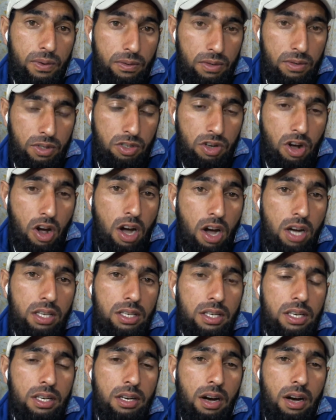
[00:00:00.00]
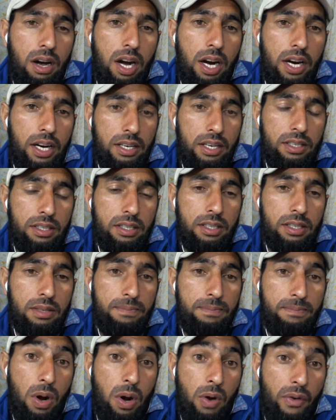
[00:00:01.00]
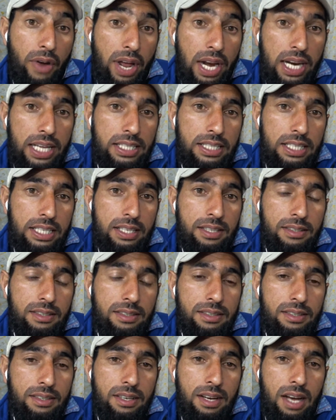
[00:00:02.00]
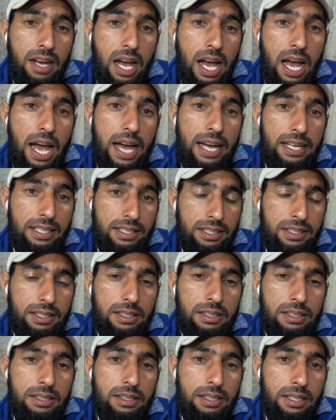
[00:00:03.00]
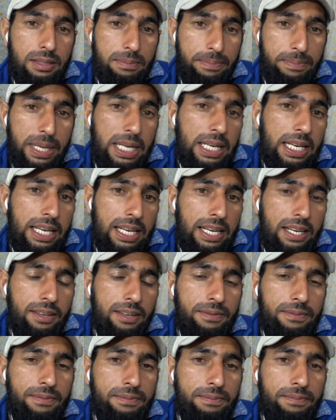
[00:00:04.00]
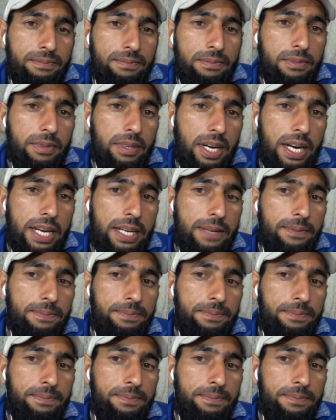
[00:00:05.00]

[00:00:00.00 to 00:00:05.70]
talk or morality at the beginning, right?